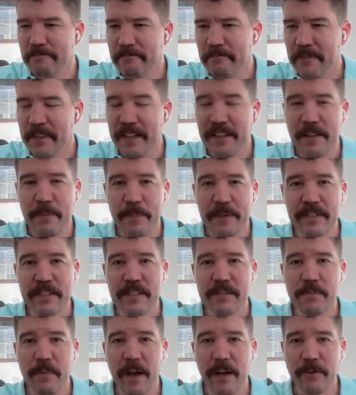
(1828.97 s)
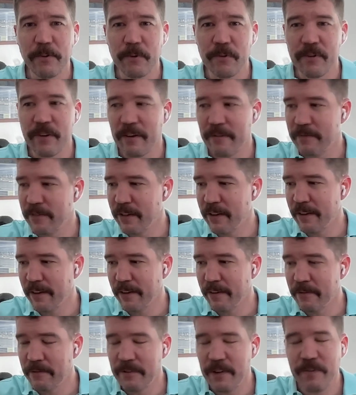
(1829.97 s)
think the business models of
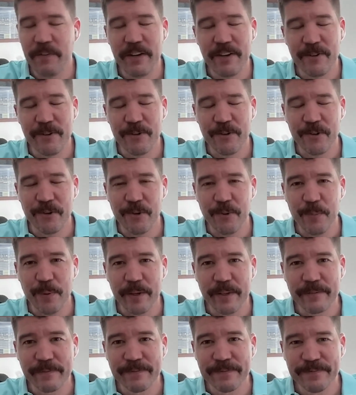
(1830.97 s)
the 50s are stupid.